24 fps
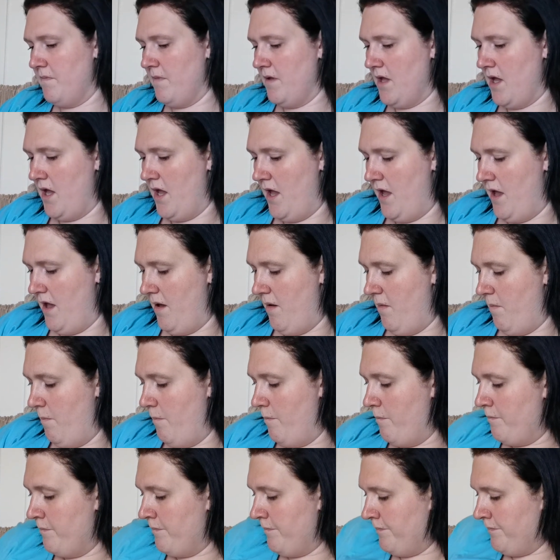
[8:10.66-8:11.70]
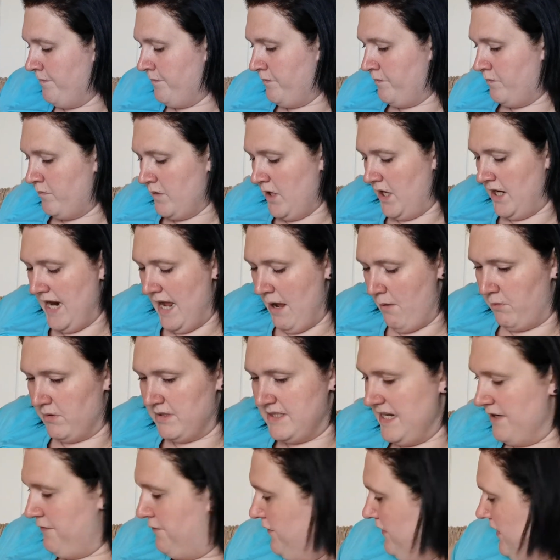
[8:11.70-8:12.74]
And I will
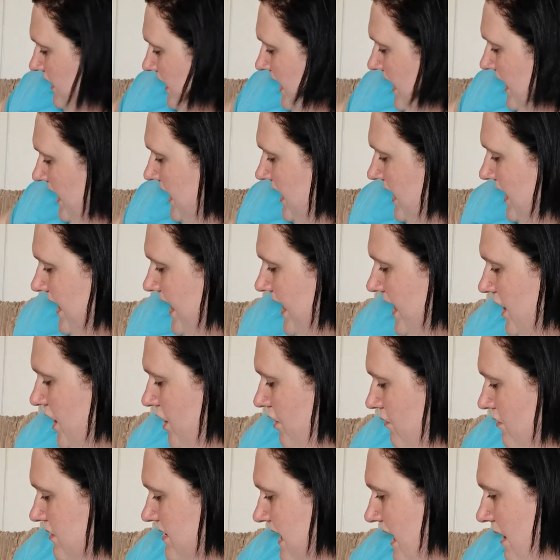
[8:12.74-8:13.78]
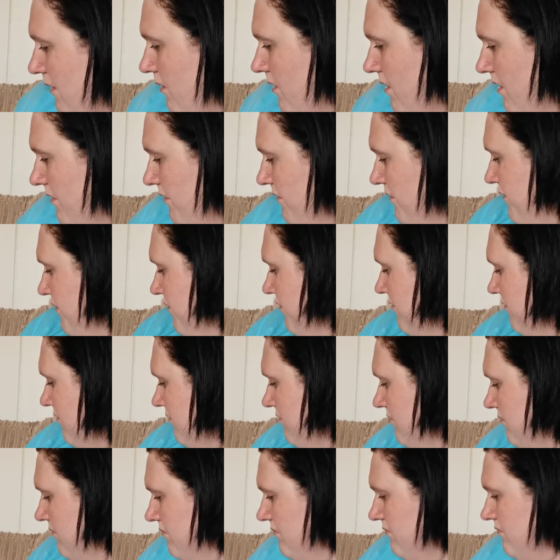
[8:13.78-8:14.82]
definitely get use out of
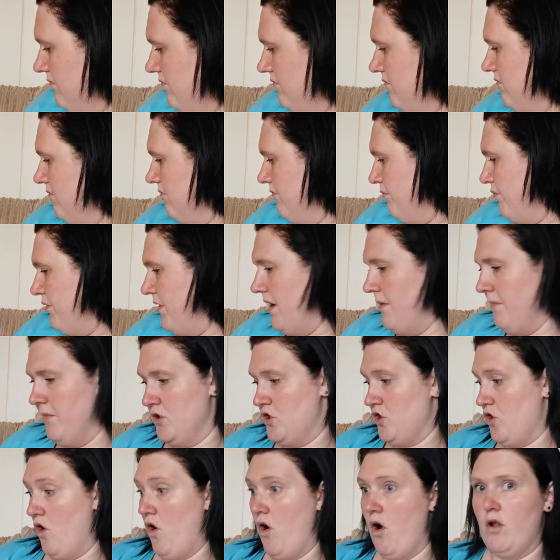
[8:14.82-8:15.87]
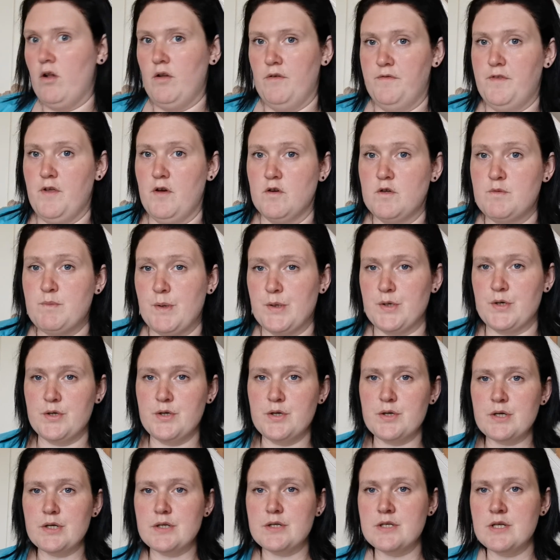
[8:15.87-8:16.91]
pretty much all of those
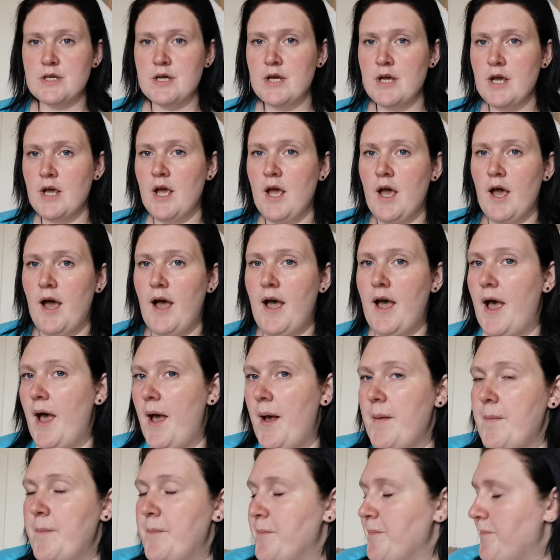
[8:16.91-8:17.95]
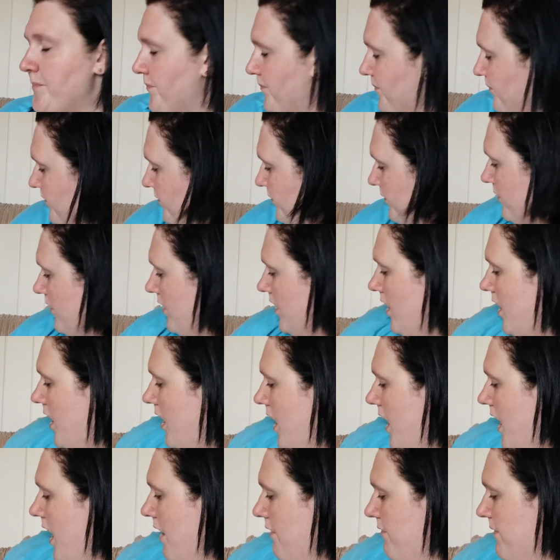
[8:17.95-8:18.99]
products. I
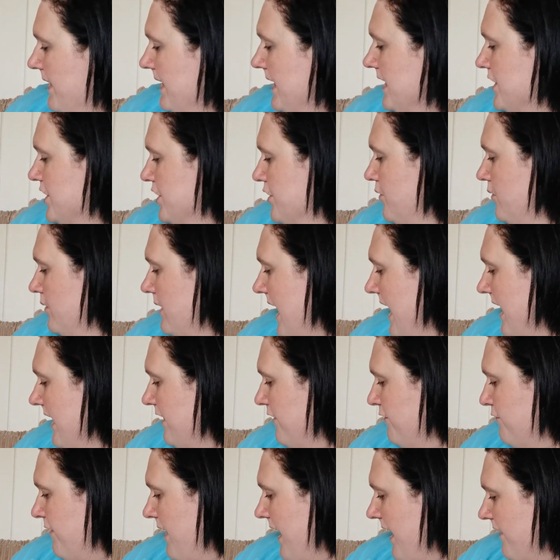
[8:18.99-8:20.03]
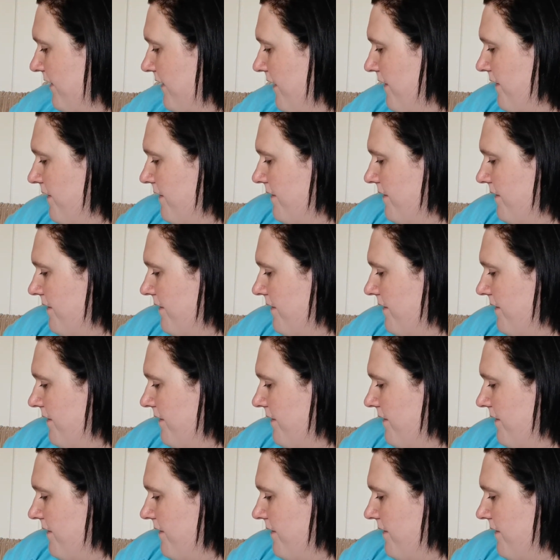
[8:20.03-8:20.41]
really do like the fact that,